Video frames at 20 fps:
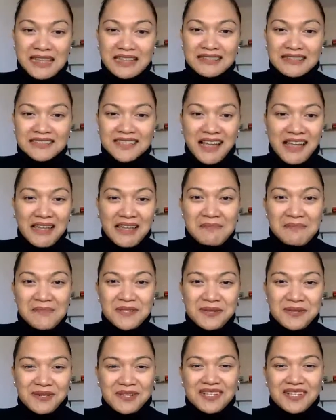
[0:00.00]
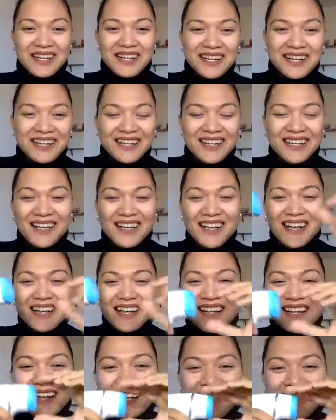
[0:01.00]
types or
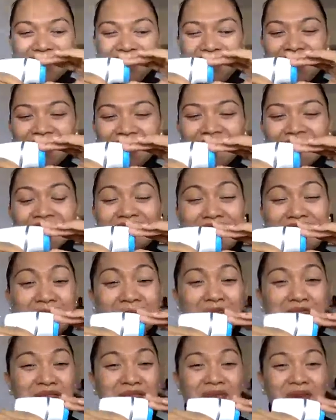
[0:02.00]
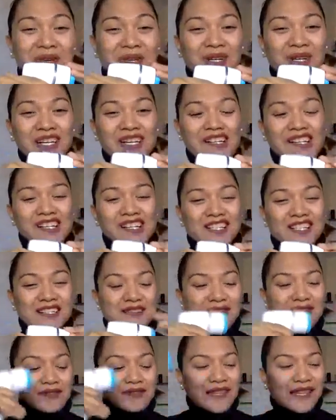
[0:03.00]
types of water,
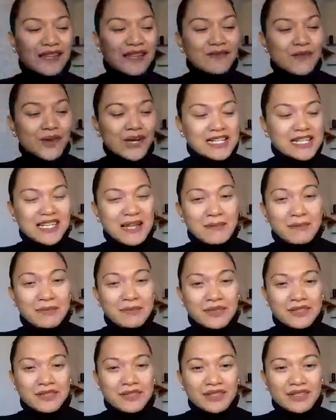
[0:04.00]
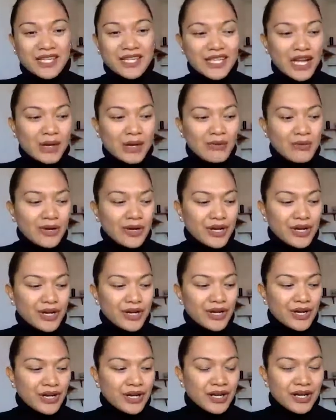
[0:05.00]
because like for example in
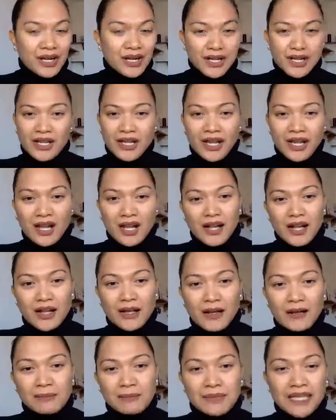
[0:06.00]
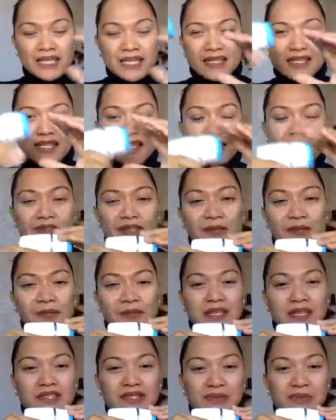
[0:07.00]
our place in the
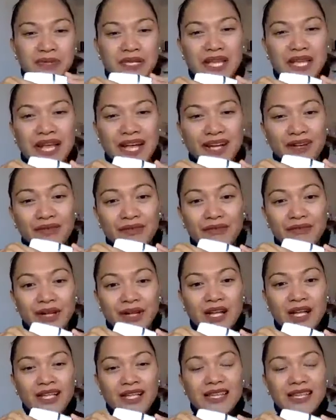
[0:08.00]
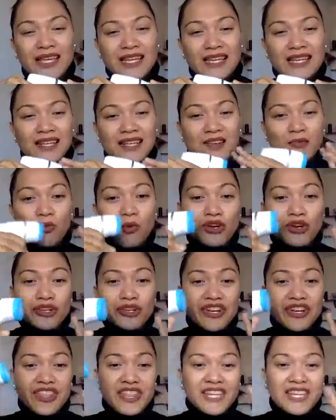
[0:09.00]
Philippines, we have like
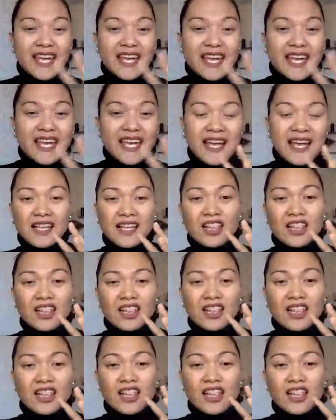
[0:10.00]
water that has a lot of